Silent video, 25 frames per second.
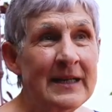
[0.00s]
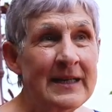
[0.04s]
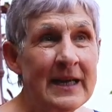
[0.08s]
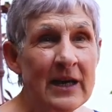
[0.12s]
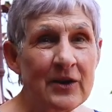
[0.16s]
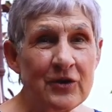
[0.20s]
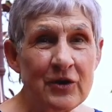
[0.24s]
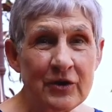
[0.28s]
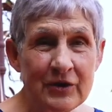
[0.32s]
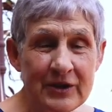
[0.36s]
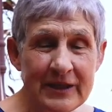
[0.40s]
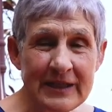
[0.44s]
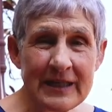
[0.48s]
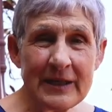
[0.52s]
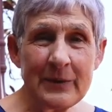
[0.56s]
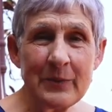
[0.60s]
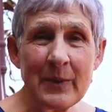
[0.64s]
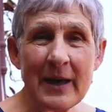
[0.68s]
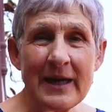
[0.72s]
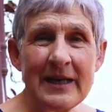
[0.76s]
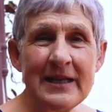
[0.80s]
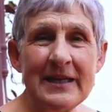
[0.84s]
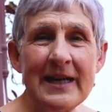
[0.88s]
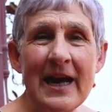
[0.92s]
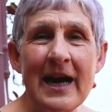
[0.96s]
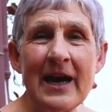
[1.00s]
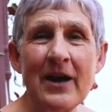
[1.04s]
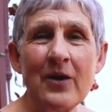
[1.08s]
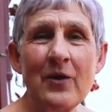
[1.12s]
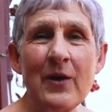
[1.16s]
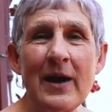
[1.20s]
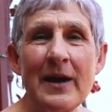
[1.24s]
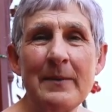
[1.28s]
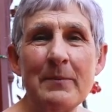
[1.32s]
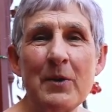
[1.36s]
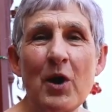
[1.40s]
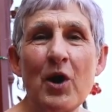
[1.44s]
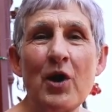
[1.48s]
Now, you'll see right
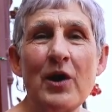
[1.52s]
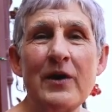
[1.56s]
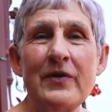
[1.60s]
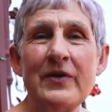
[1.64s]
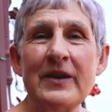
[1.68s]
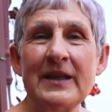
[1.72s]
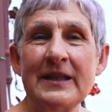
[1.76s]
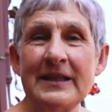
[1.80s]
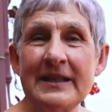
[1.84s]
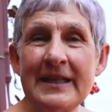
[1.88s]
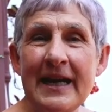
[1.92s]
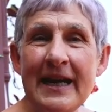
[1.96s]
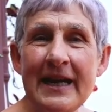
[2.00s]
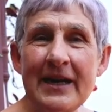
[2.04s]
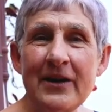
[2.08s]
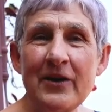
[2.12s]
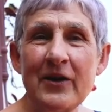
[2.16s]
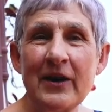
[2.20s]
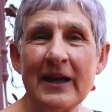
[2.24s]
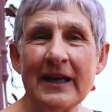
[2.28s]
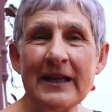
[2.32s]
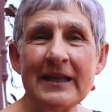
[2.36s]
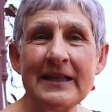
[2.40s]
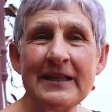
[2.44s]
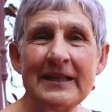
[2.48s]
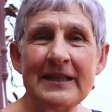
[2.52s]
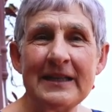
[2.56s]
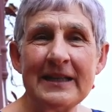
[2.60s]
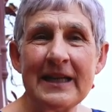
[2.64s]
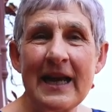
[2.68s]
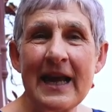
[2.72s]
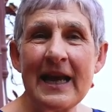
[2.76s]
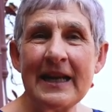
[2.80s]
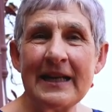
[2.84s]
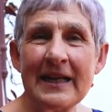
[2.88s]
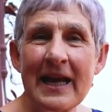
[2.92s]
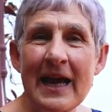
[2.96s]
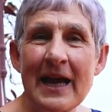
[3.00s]
now I'm on the terrace
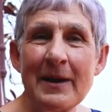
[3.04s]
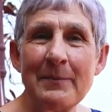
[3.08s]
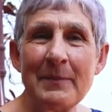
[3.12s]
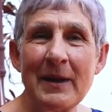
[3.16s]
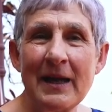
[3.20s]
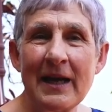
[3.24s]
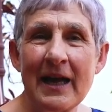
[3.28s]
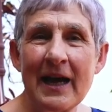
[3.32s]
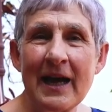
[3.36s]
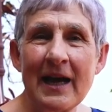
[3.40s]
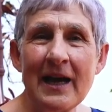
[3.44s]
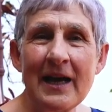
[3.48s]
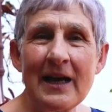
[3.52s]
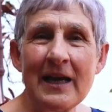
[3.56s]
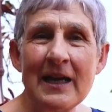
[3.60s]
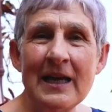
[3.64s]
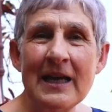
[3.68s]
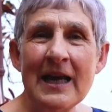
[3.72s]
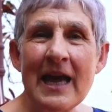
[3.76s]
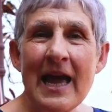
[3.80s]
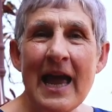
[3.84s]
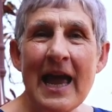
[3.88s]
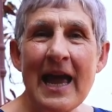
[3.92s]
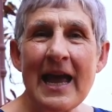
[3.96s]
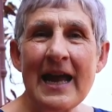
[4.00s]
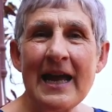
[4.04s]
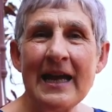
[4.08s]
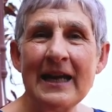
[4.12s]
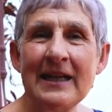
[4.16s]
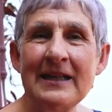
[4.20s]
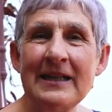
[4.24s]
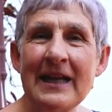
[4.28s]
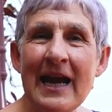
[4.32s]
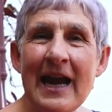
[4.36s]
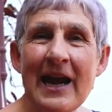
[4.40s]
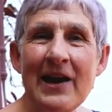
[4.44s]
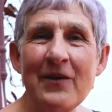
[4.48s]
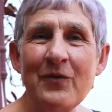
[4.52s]
at Amala,
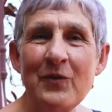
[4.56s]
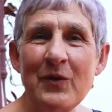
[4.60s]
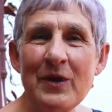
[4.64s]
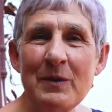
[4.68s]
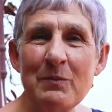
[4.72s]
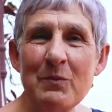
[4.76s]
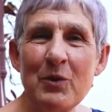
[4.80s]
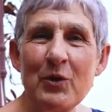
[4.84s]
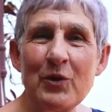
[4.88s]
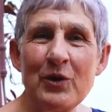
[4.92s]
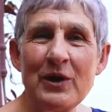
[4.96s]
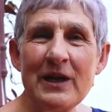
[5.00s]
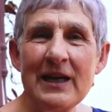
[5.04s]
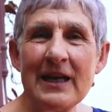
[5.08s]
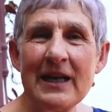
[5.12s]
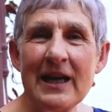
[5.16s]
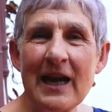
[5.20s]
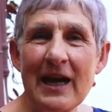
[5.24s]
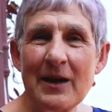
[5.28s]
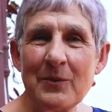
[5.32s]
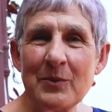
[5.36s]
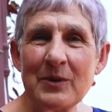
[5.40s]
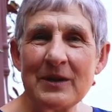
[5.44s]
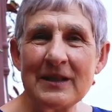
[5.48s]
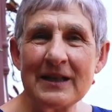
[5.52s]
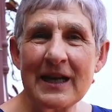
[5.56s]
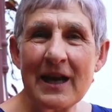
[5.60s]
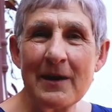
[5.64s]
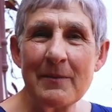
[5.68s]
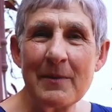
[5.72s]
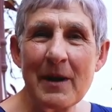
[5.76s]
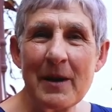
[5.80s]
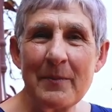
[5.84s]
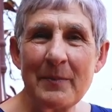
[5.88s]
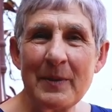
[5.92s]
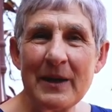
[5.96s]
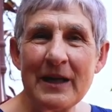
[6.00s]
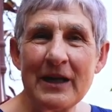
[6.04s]
and every morning I would
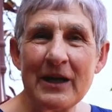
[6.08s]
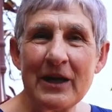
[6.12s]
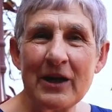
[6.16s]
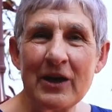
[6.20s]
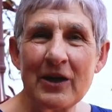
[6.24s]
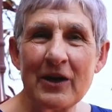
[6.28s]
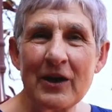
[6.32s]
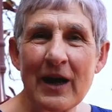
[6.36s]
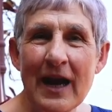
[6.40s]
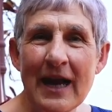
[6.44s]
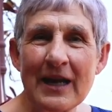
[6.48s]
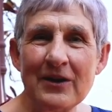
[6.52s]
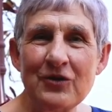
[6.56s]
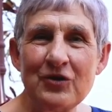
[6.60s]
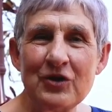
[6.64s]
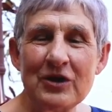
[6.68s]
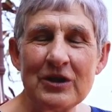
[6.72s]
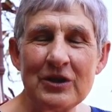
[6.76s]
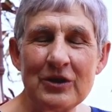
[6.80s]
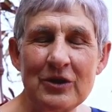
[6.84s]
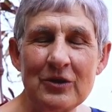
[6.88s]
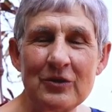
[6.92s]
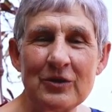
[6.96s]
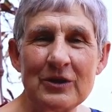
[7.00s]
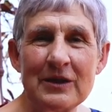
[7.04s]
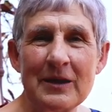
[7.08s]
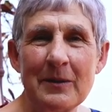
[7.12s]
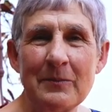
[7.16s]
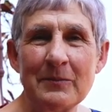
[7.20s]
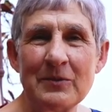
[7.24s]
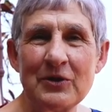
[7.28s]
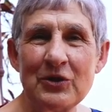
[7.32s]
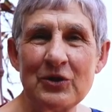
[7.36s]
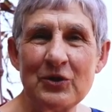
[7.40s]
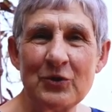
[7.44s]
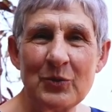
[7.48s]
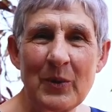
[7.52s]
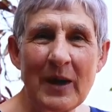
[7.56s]
come up here and just do
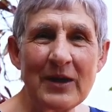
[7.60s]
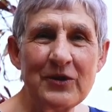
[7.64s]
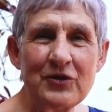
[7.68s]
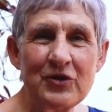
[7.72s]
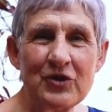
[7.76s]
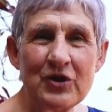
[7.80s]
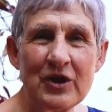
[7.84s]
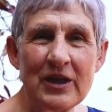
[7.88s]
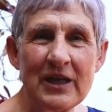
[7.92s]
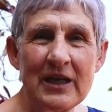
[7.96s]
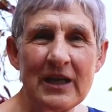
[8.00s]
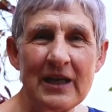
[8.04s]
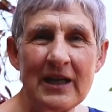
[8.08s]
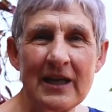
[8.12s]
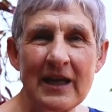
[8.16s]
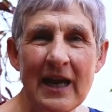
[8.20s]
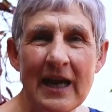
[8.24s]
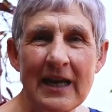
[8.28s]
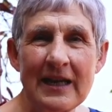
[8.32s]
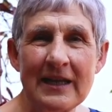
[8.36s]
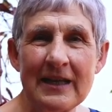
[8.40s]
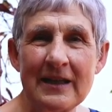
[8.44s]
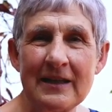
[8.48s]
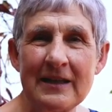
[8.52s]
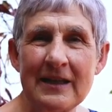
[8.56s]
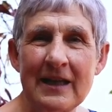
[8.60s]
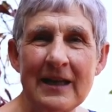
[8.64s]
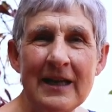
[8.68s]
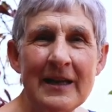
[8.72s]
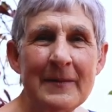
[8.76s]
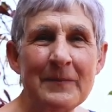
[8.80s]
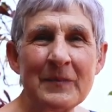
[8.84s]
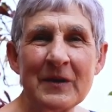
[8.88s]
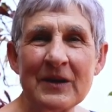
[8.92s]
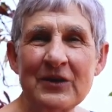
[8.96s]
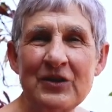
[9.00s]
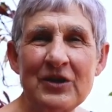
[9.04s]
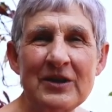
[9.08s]
some stretching in
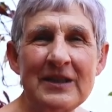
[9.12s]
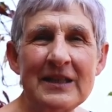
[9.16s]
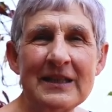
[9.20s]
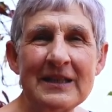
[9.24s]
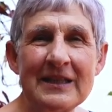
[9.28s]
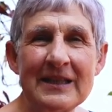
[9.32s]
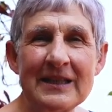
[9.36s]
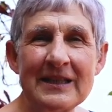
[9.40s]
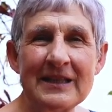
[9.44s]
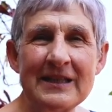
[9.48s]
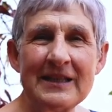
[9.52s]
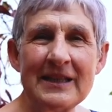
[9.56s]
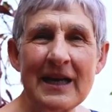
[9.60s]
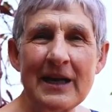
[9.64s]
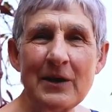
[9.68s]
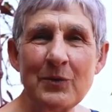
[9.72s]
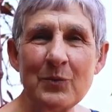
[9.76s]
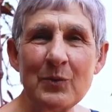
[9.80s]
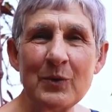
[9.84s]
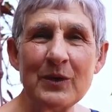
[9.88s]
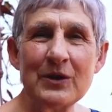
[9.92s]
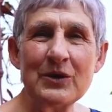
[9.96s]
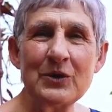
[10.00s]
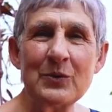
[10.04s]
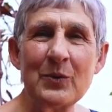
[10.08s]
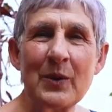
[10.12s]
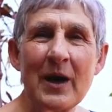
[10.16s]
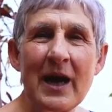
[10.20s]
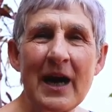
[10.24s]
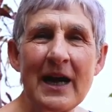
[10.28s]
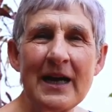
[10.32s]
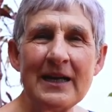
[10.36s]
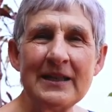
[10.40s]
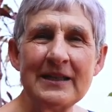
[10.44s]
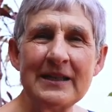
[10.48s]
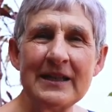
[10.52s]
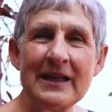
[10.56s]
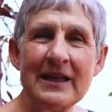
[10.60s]
just as the sun was
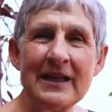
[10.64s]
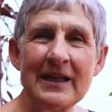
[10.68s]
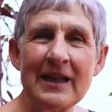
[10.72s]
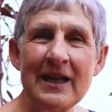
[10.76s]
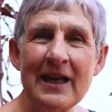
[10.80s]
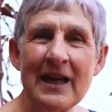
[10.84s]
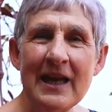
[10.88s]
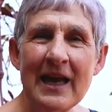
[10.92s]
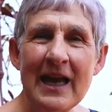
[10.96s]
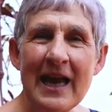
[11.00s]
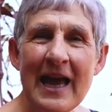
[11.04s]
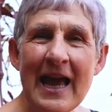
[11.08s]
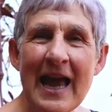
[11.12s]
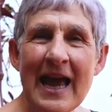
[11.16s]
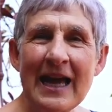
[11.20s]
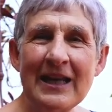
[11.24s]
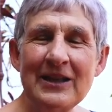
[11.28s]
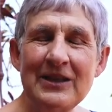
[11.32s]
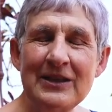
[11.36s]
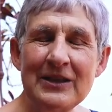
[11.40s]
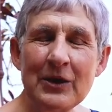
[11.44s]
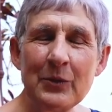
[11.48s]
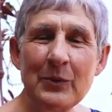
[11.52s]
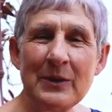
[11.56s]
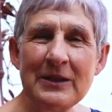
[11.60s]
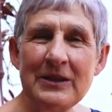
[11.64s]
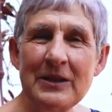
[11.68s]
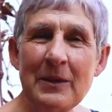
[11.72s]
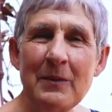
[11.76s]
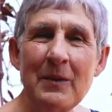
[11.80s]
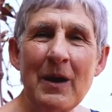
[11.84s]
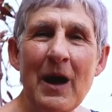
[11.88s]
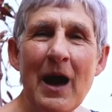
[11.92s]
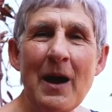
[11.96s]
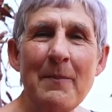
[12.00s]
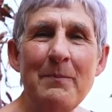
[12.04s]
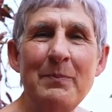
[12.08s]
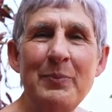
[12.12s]
rising. And so it's
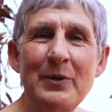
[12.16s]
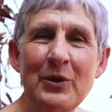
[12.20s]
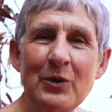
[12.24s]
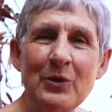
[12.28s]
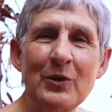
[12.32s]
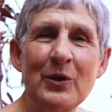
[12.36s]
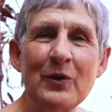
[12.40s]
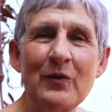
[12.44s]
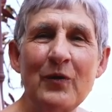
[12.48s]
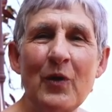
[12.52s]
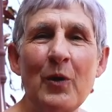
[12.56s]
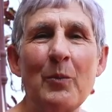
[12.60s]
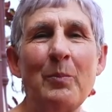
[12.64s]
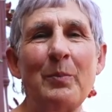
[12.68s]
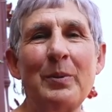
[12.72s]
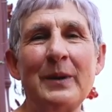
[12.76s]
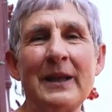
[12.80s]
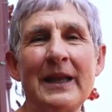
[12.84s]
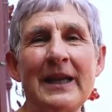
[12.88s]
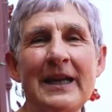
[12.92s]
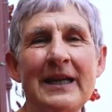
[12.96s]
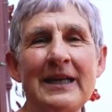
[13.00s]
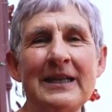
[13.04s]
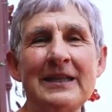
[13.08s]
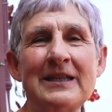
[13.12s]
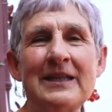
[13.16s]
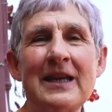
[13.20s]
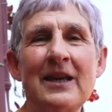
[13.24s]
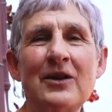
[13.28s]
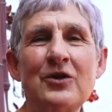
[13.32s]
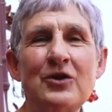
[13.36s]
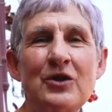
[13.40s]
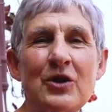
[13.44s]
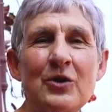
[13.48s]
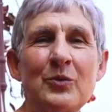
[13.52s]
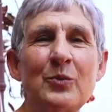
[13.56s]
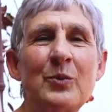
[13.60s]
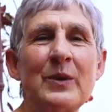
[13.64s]
a beautiful place
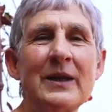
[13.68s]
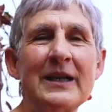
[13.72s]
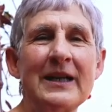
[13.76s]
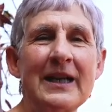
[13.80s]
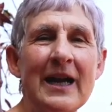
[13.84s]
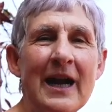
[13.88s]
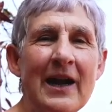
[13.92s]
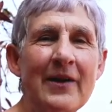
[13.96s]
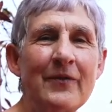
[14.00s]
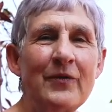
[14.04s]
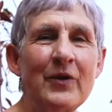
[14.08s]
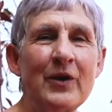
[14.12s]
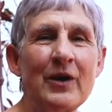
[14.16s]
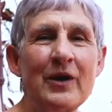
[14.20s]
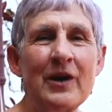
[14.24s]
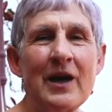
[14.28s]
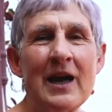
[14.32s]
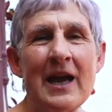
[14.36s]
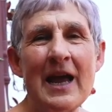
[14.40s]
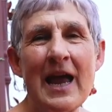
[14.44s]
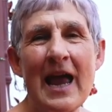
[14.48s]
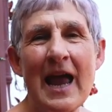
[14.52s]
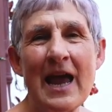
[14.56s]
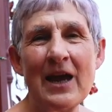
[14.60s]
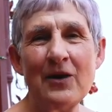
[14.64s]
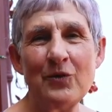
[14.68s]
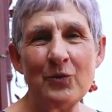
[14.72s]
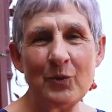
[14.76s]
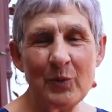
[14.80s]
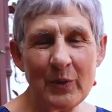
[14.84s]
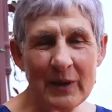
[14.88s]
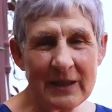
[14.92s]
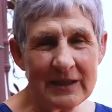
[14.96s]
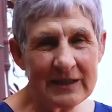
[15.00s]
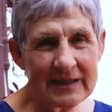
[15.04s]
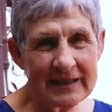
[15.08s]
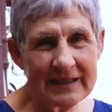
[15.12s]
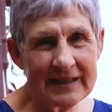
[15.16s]
to recover and
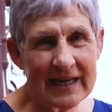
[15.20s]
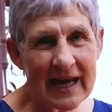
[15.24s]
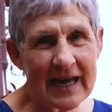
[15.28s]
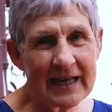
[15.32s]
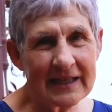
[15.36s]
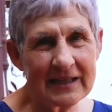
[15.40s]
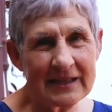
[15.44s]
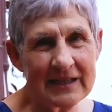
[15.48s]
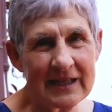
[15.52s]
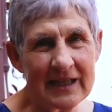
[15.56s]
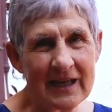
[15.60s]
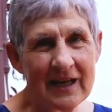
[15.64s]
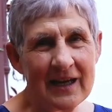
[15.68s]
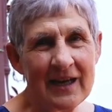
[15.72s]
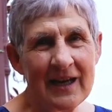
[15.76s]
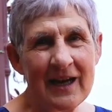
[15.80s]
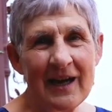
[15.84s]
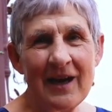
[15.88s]
reset